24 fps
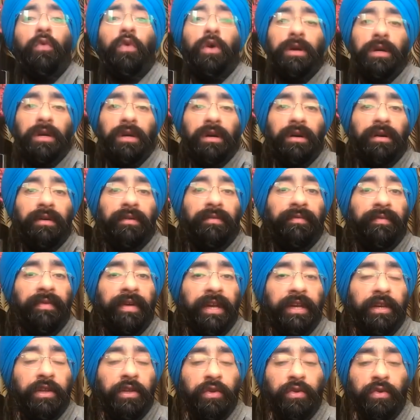water
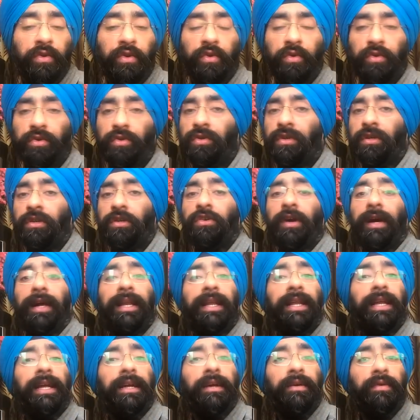when you go to the
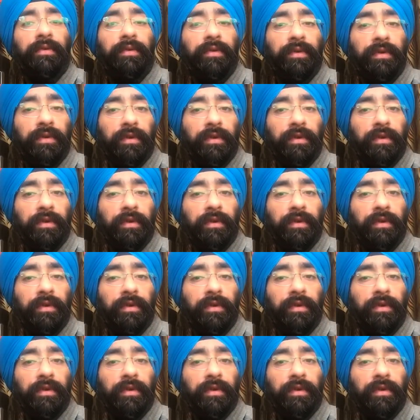toilet